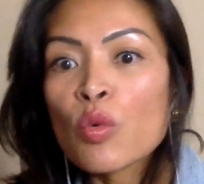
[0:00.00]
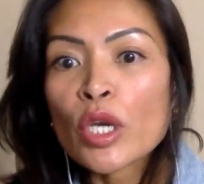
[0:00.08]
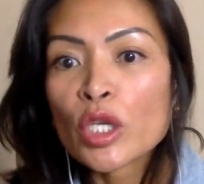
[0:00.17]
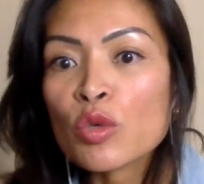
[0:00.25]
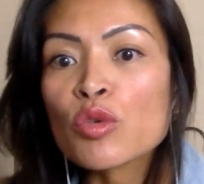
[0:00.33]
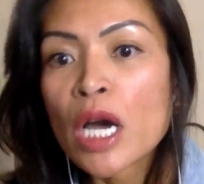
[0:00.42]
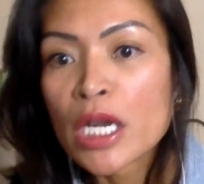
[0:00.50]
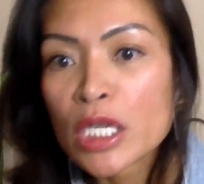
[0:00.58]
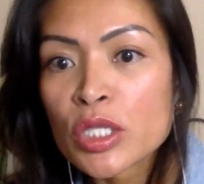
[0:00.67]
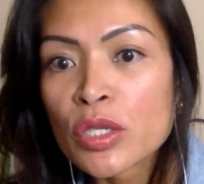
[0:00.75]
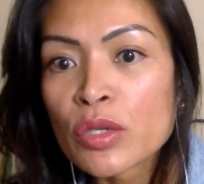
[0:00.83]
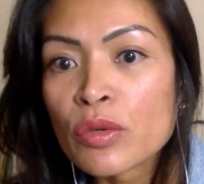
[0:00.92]
what you got to
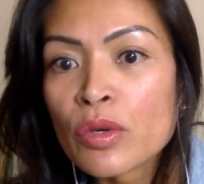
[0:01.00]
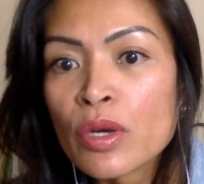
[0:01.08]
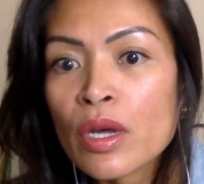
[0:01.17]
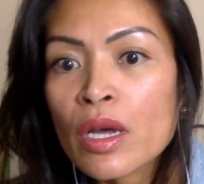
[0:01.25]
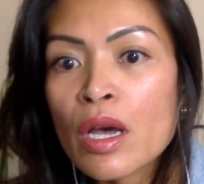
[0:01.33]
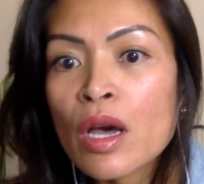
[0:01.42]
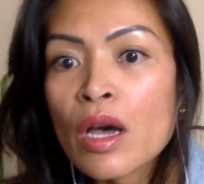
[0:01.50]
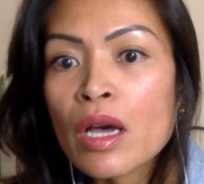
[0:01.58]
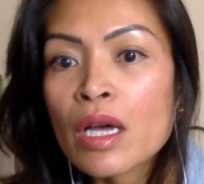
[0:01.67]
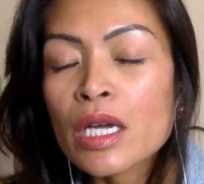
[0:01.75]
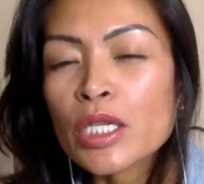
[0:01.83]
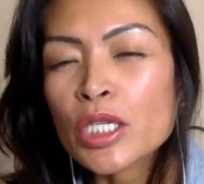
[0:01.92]
do?
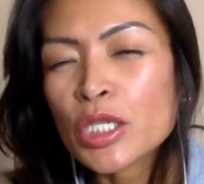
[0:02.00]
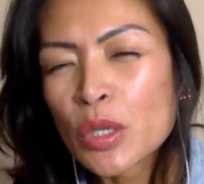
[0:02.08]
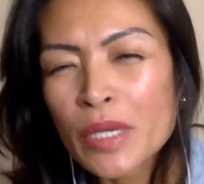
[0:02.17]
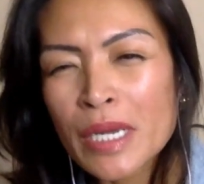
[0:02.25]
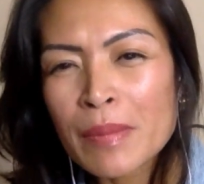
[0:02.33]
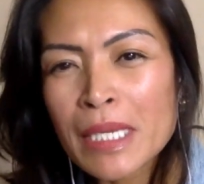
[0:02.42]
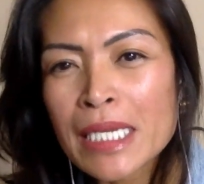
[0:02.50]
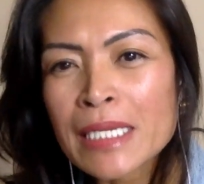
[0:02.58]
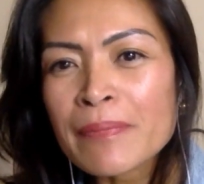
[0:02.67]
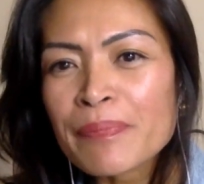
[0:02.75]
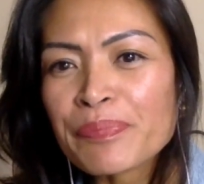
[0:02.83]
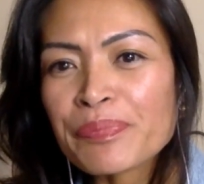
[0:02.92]
You know what I mean?